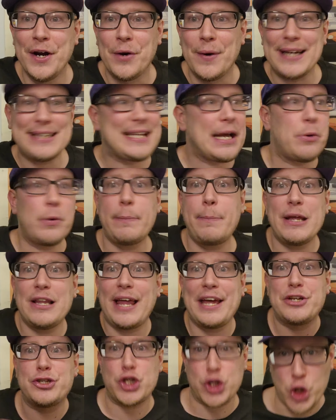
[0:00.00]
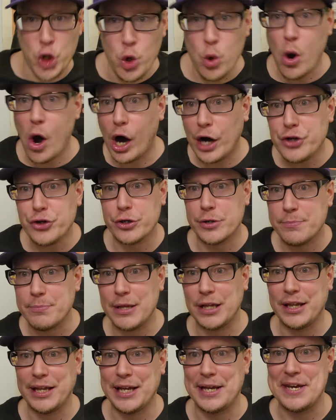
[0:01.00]
right? That would be like $200
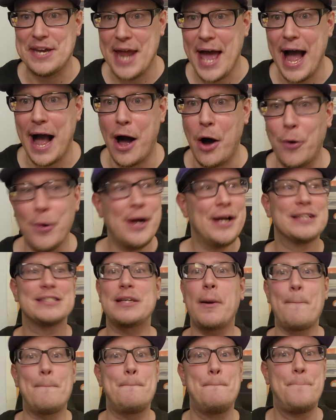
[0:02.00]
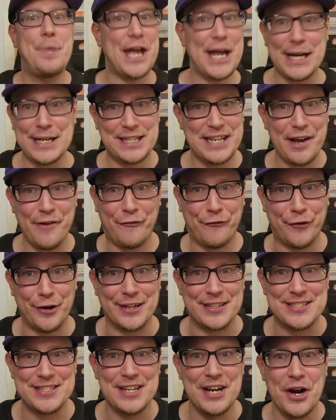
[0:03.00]
million now. It's a big
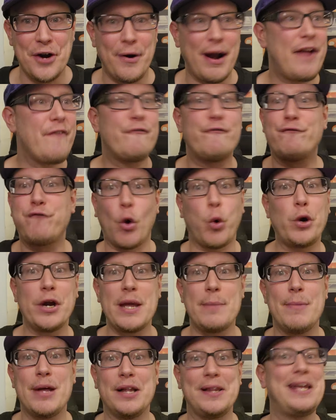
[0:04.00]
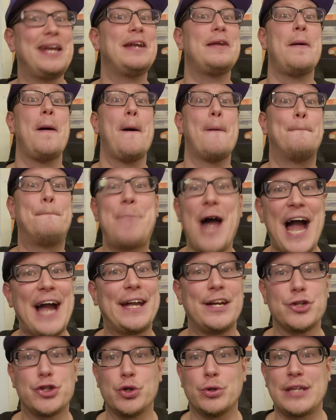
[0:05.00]
difference, right? $40 million
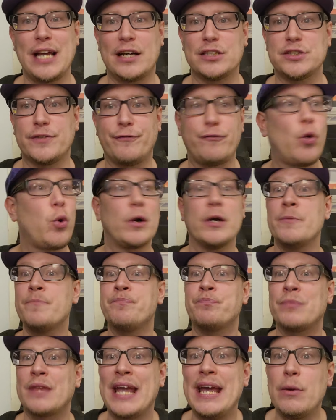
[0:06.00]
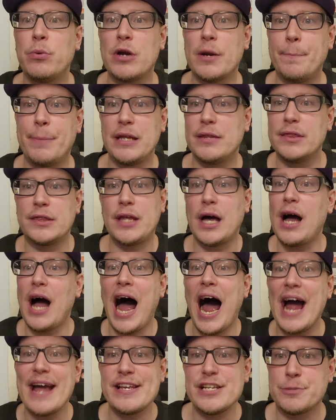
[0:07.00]
back in 2004, he would have been the
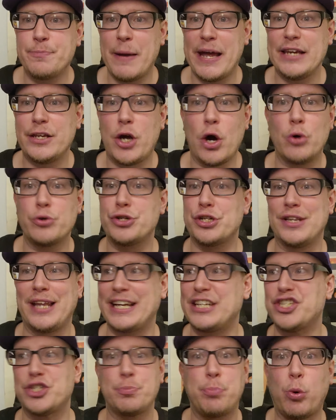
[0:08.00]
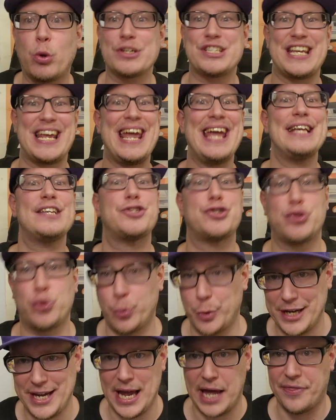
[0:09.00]
highest paid coach in like sports
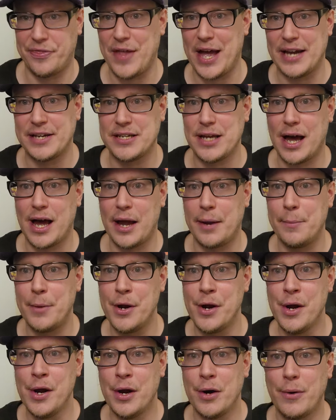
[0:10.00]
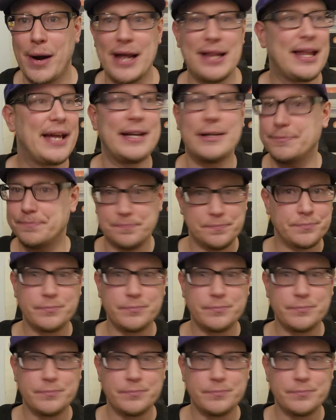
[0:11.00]
history at that time, right? Like,